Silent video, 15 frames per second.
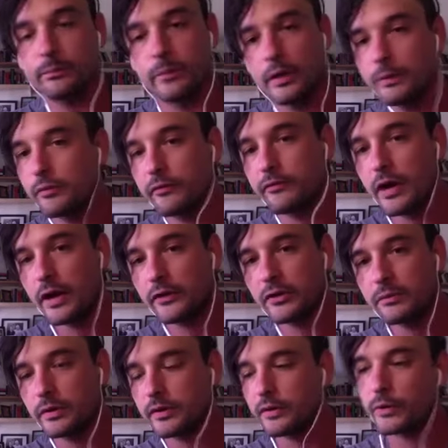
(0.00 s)

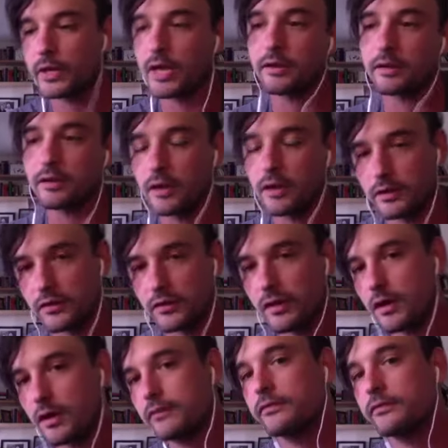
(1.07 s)
improvising, but then we had to cut
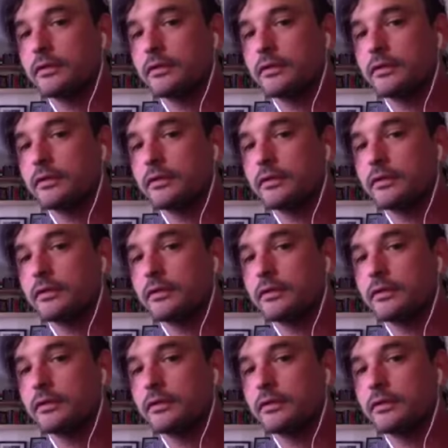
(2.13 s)
stuff.